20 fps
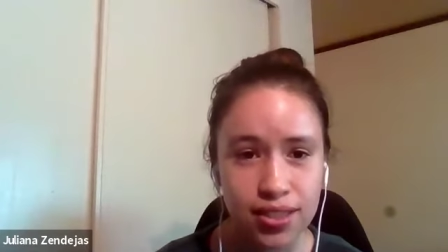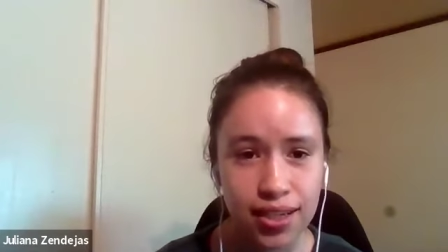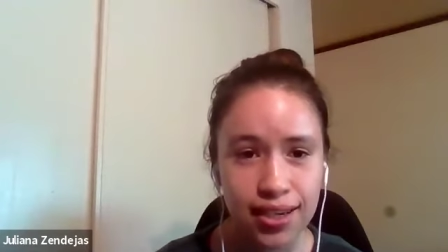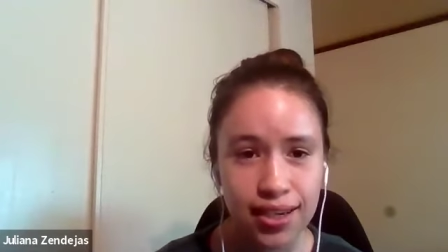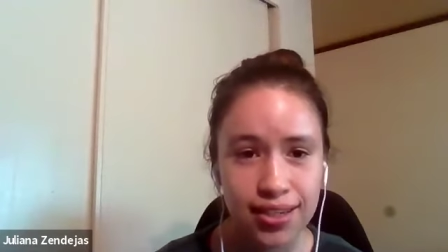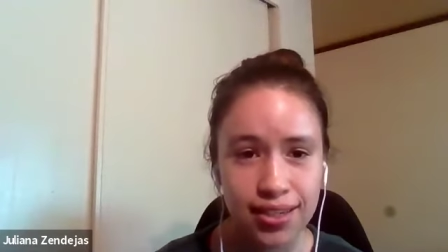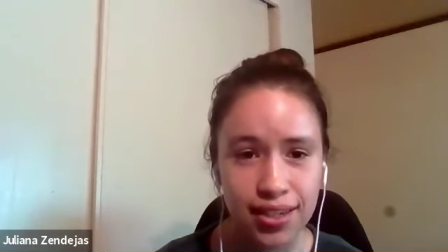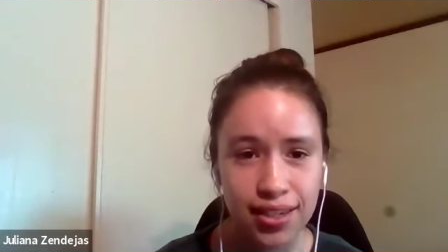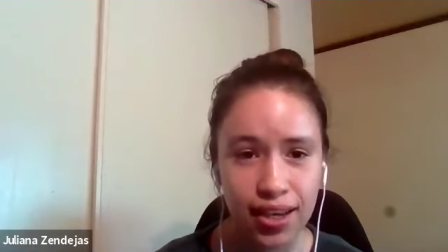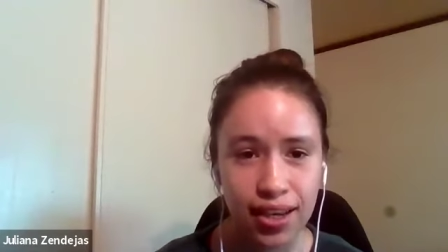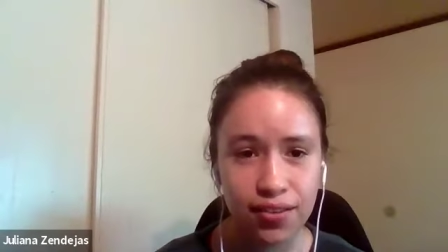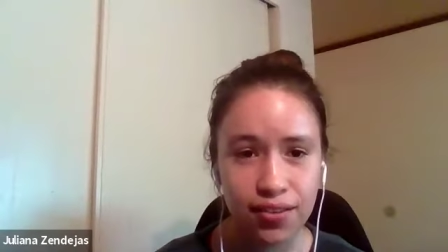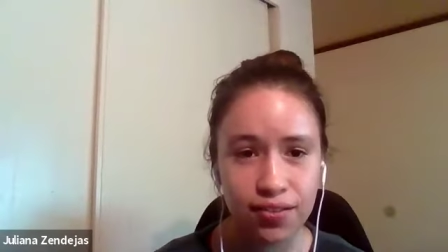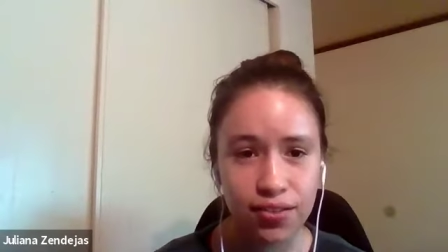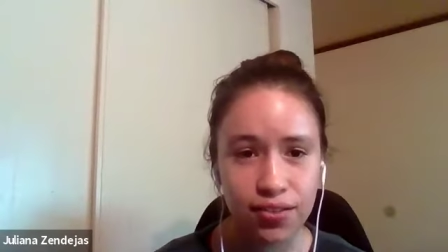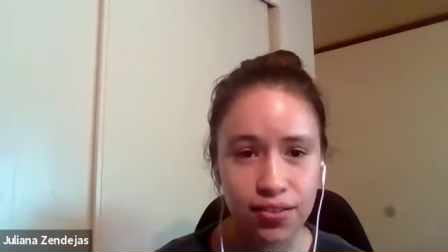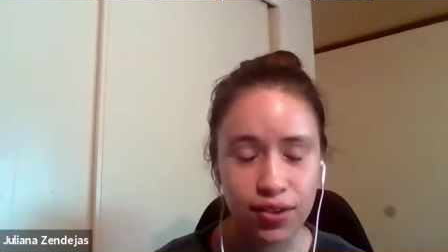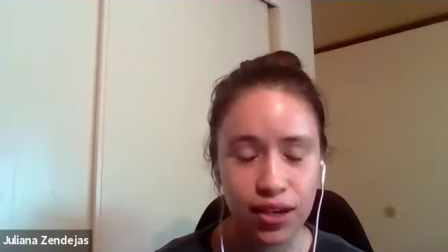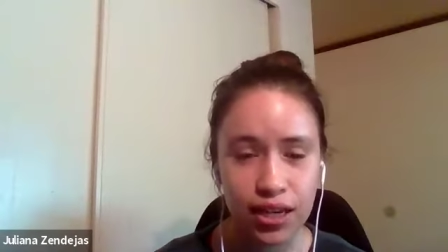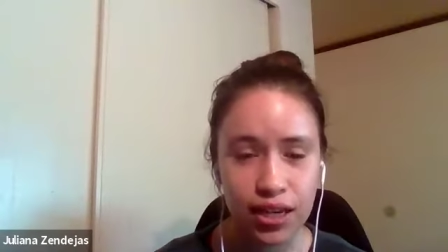I didn't have
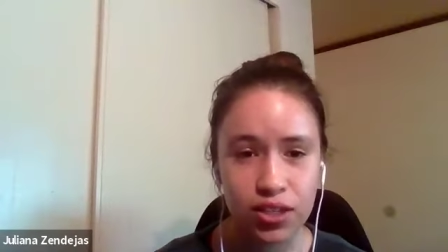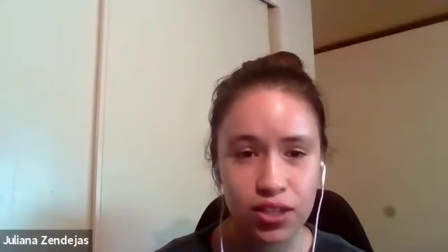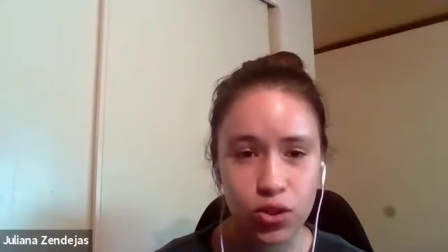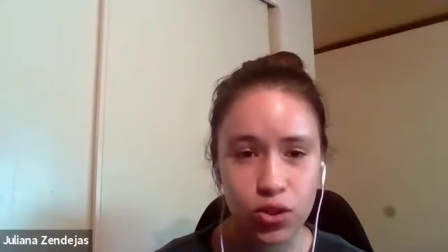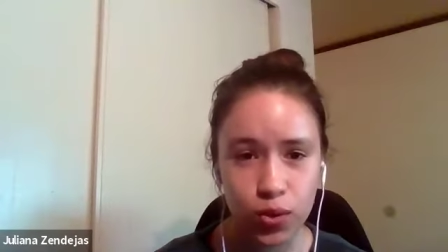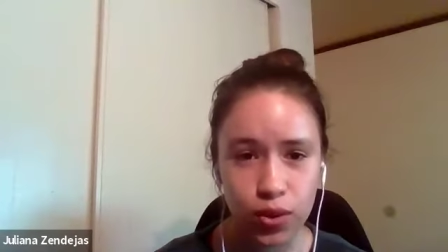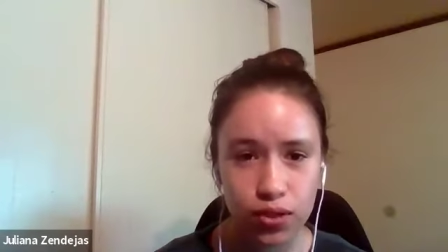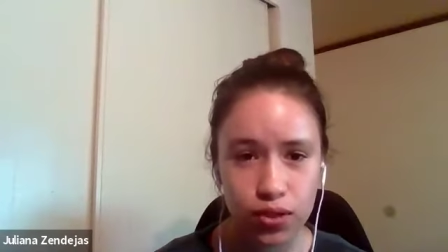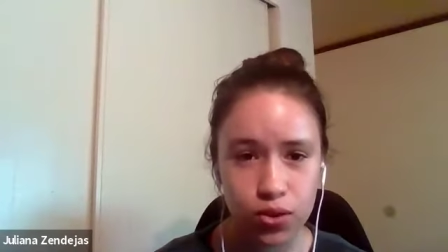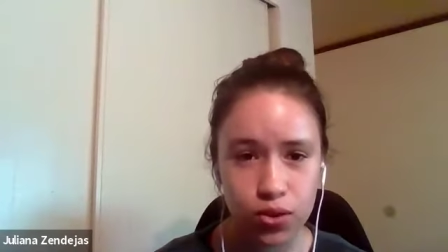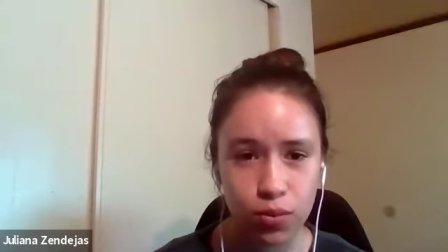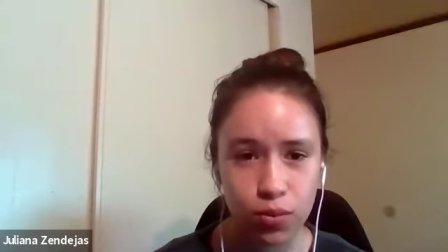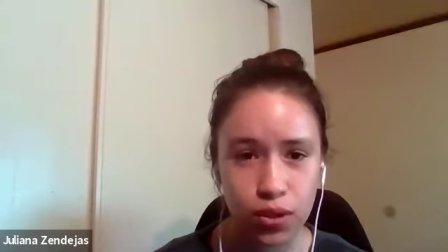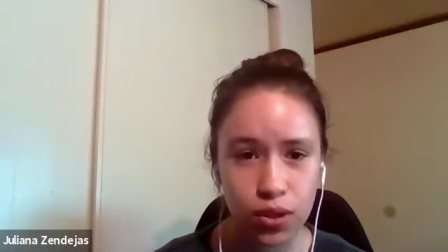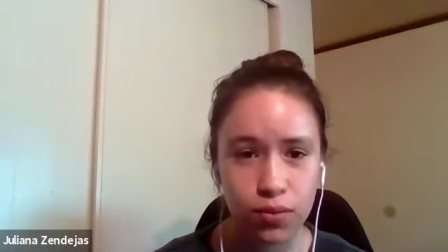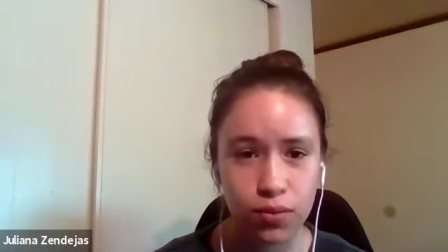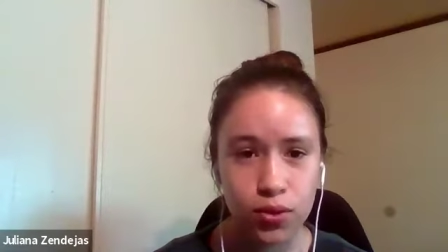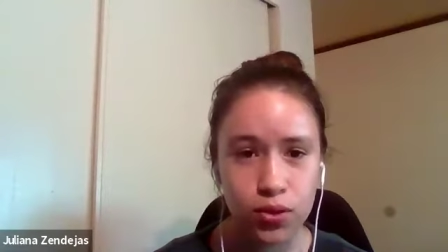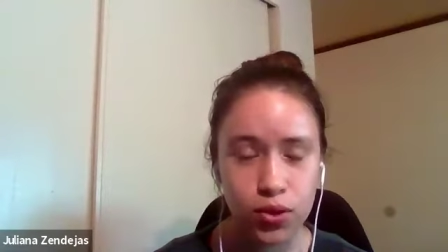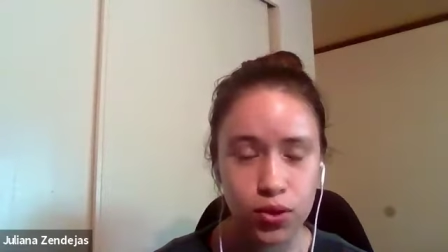the financial aid to
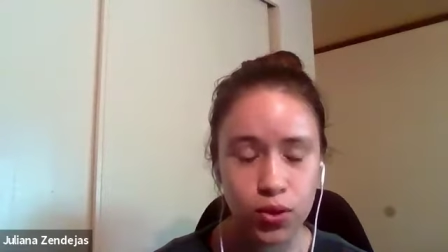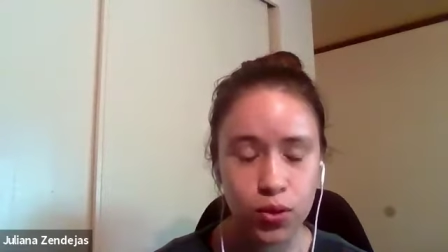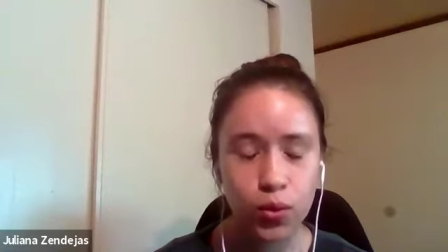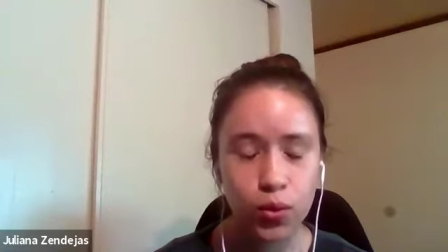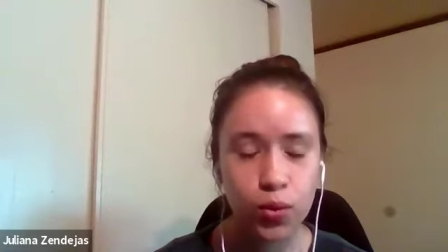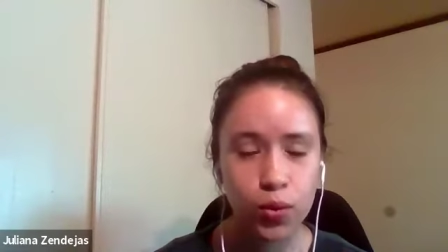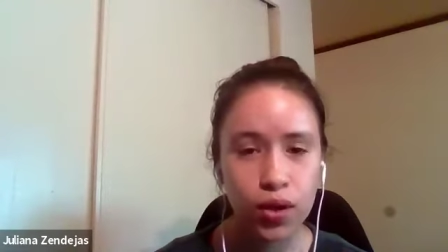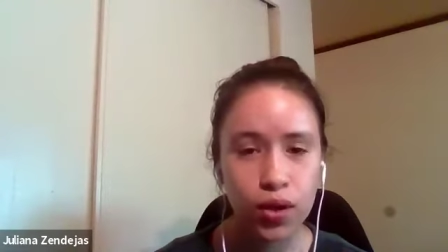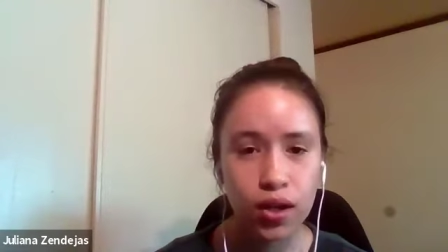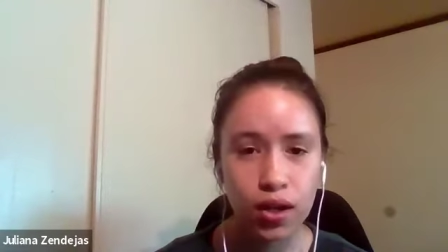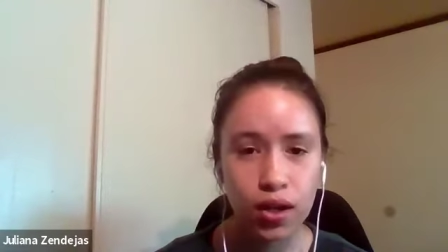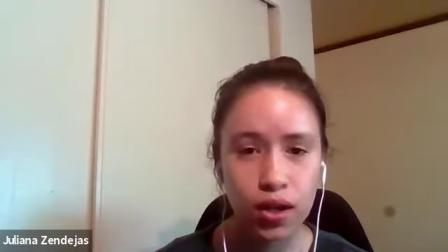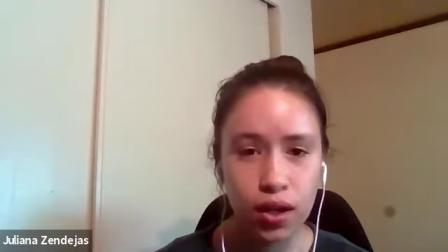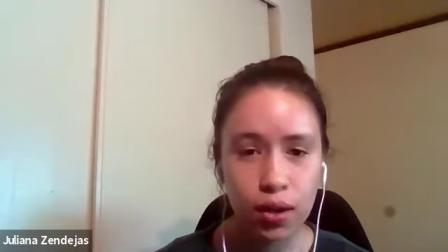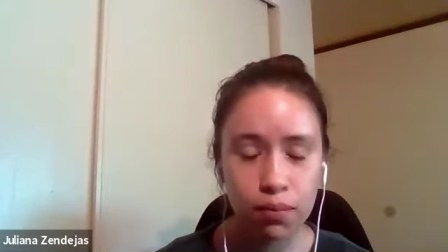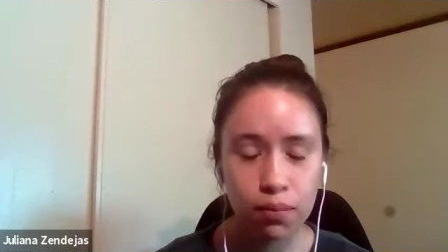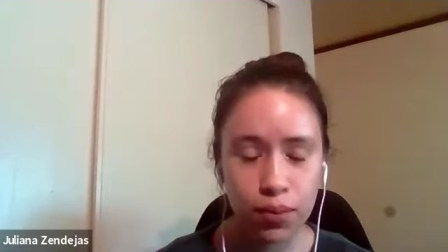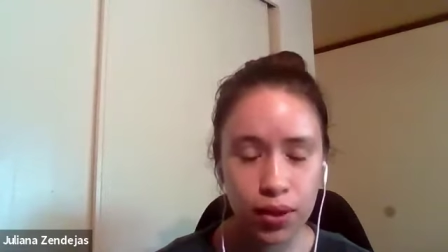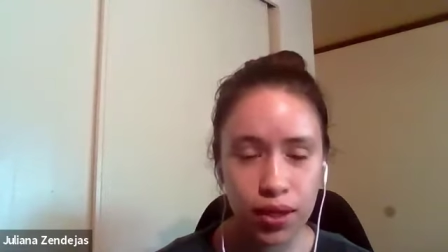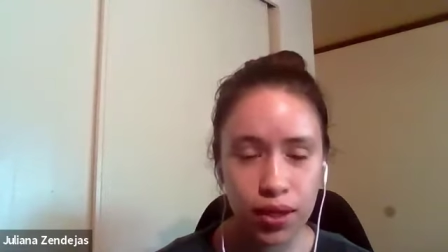be able to
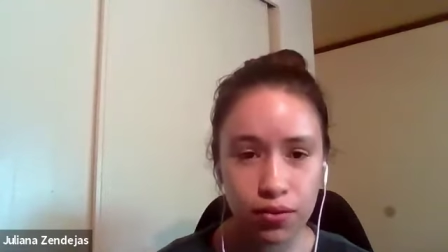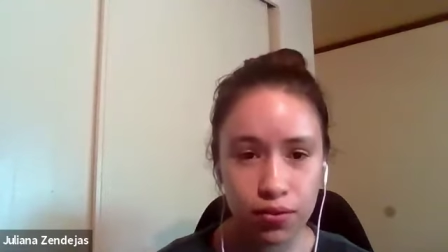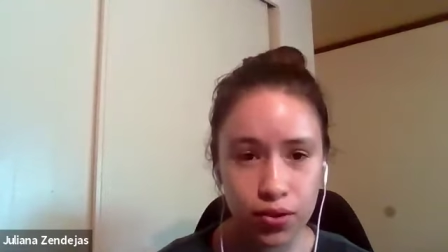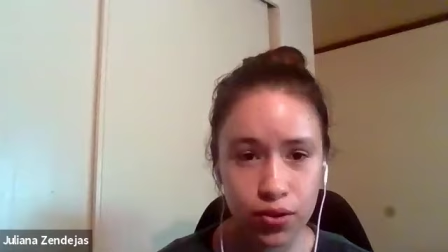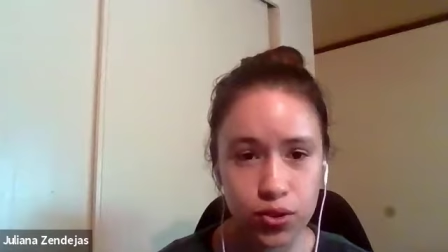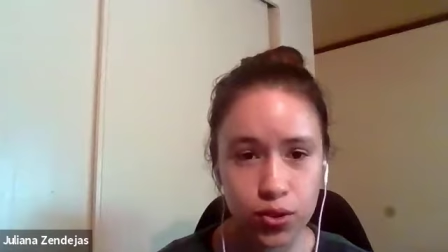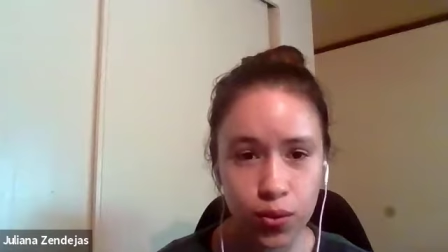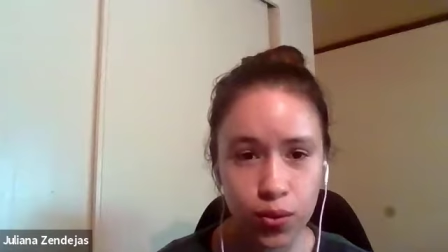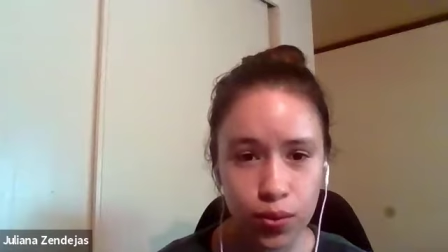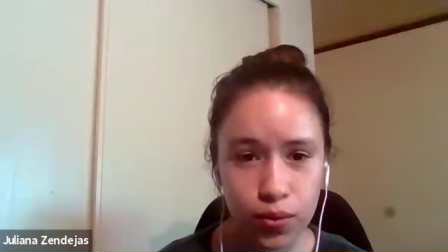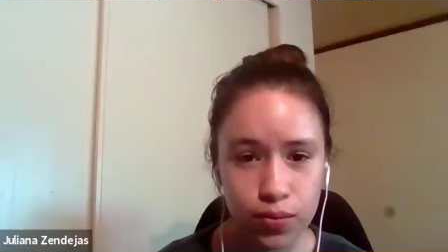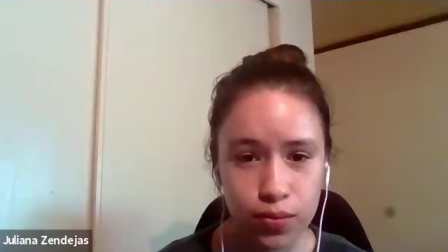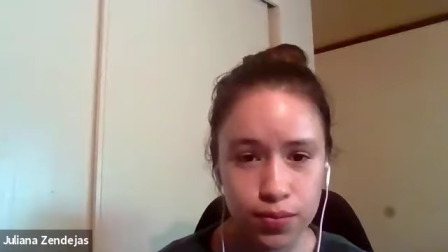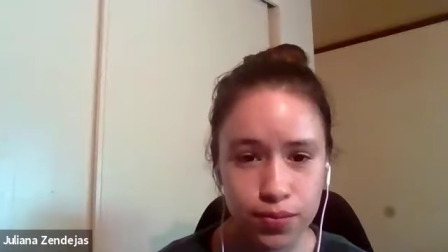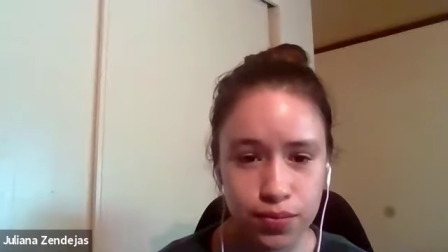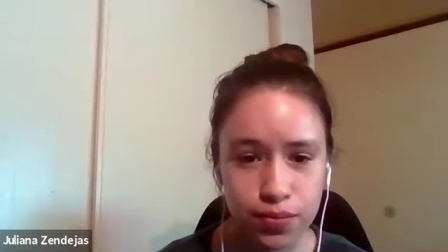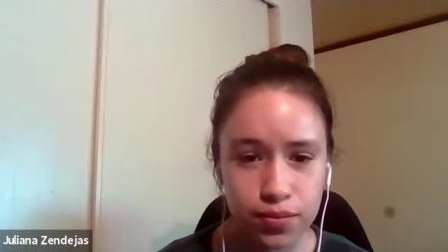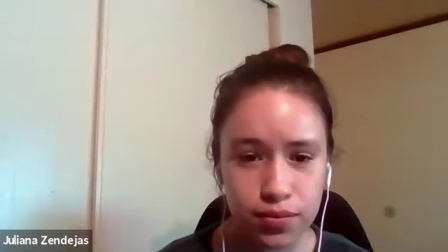pay for school.